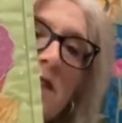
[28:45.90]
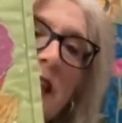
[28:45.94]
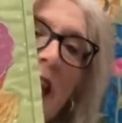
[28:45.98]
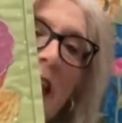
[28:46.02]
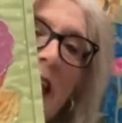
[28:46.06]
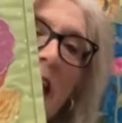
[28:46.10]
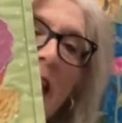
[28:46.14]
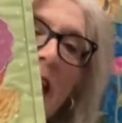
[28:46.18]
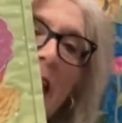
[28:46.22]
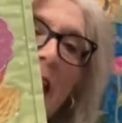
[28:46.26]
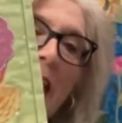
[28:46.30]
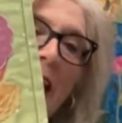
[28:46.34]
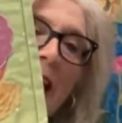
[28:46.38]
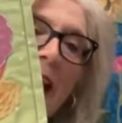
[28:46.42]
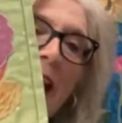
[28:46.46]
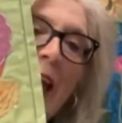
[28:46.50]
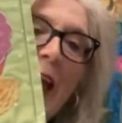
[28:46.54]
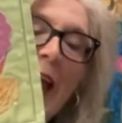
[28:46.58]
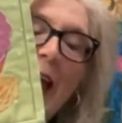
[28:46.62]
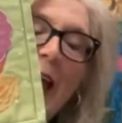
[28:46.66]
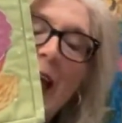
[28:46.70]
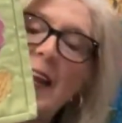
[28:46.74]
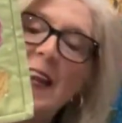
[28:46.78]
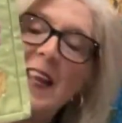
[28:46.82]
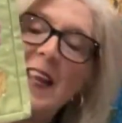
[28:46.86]
an
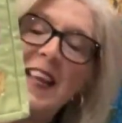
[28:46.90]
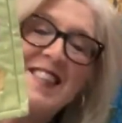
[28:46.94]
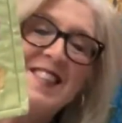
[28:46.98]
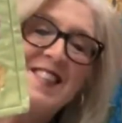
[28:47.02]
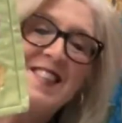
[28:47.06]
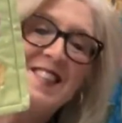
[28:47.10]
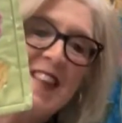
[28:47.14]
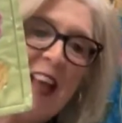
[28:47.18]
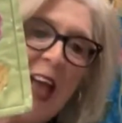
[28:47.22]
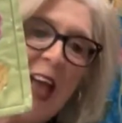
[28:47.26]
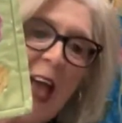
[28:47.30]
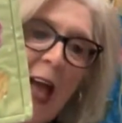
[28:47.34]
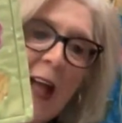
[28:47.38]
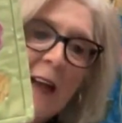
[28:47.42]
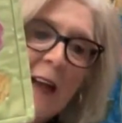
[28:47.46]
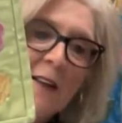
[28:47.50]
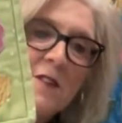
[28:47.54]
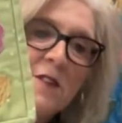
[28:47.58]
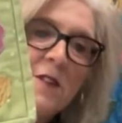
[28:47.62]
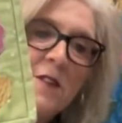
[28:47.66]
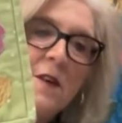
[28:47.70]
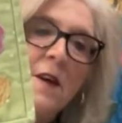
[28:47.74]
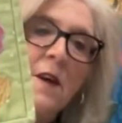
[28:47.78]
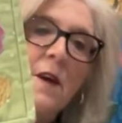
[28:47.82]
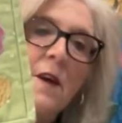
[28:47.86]

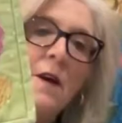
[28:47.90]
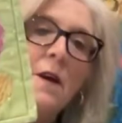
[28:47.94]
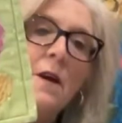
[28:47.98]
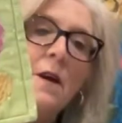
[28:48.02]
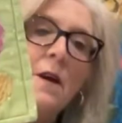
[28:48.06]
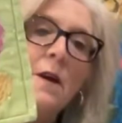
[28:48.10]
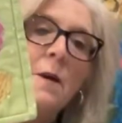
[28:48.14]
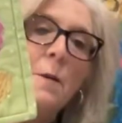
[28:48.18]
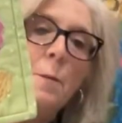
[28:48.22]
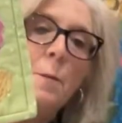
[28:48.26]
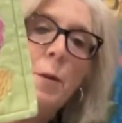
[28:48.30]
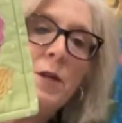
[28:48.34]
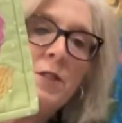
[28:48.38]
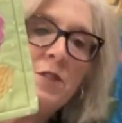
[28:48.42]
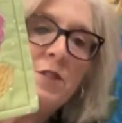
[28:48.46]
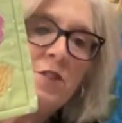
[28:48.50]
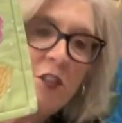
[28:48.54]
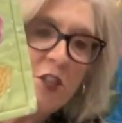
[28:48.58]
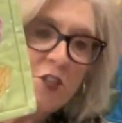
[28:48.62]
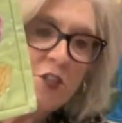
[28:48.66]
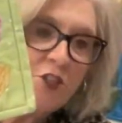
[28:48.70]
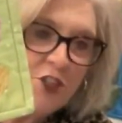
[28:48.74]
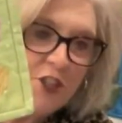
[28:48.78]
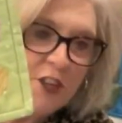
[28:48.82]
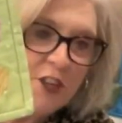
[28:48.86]
exact
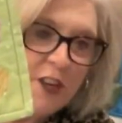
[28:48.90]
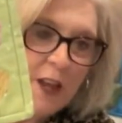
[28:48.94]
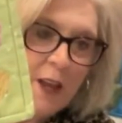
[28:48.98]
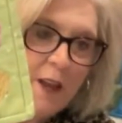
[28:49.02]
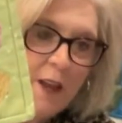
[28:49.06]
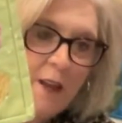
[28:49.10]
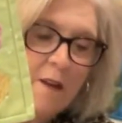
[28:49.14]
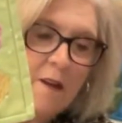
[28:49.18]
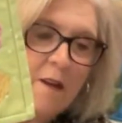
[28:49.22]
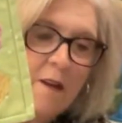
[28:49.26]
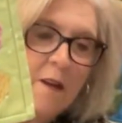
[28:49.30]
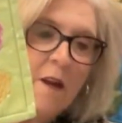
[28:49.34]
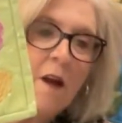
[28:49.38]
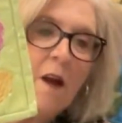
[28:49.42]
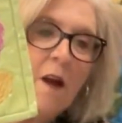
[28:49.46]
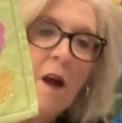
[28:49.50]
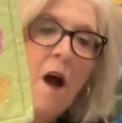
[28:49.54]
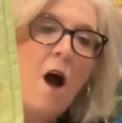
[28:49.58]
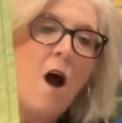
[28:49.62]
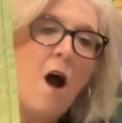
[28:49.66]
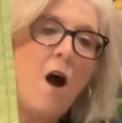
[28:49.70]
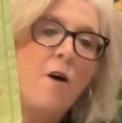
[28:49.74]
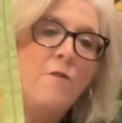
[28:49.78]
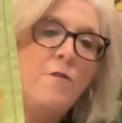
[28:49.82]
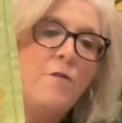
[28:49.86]
positioning
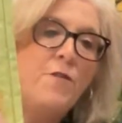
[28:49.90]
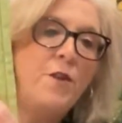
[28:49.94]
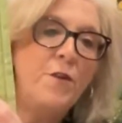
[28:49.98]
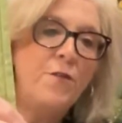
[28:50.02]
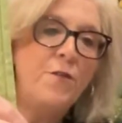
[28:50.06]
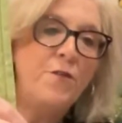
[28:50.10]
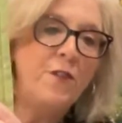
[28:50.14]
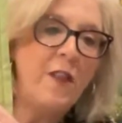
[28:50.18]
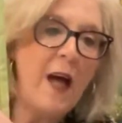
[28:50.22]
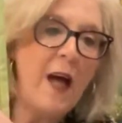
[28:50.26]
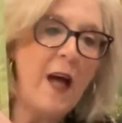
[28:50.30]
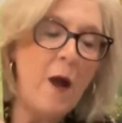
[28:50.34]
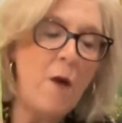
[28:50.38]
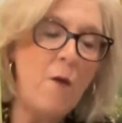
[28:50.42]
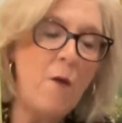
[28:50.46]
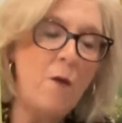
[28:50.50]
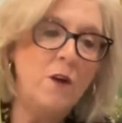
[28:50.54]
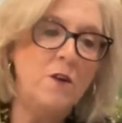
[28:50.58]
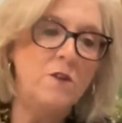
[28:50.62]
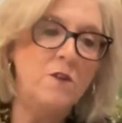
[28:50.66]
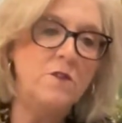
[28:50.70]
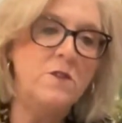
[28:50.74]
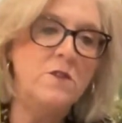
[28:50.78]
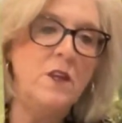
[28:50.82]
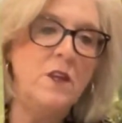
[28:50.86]
of the
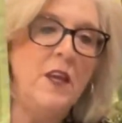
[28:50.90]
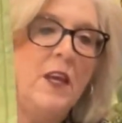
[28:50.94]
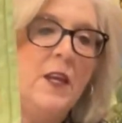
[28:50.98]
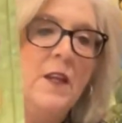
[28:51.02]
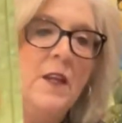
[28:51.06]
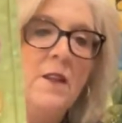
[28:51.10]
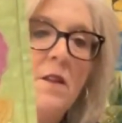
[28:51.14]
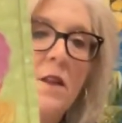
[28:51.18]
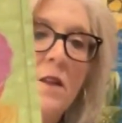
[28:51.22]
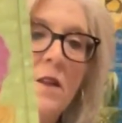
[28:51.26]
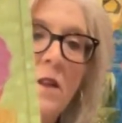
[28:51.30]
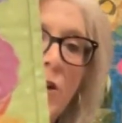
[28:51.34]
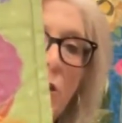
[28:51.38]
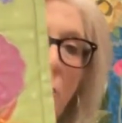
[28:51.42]
flowers in the little